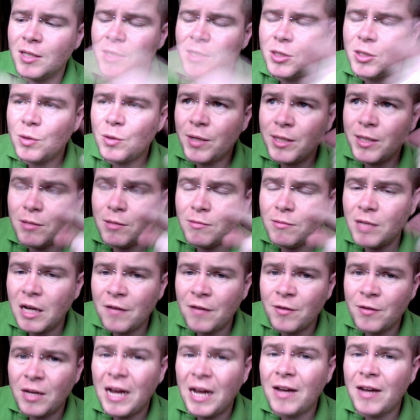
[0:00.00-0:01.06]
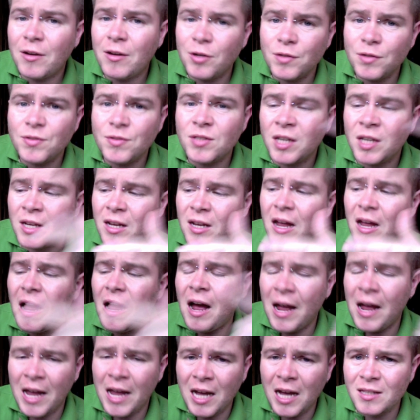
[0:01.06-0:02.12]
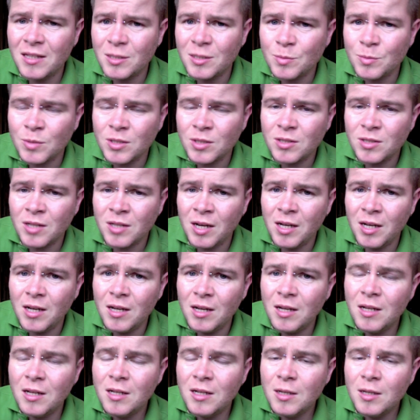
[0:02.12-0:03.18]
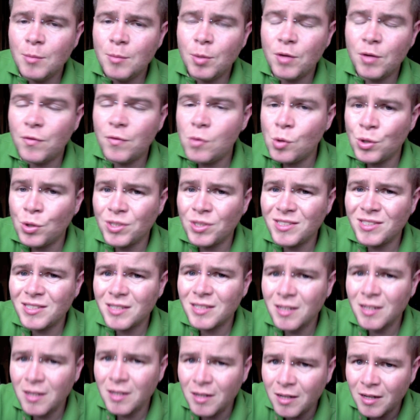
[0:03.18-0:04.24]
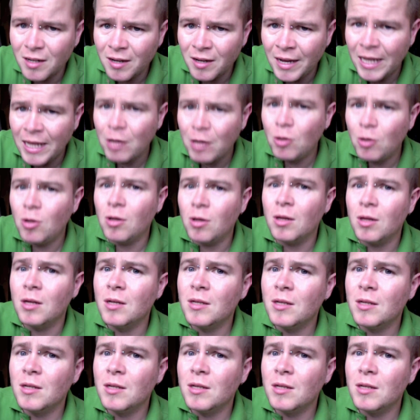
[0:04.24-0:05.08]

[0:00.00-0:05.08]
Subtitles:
So I don't have that. I could have said I had this missile, but of course, like all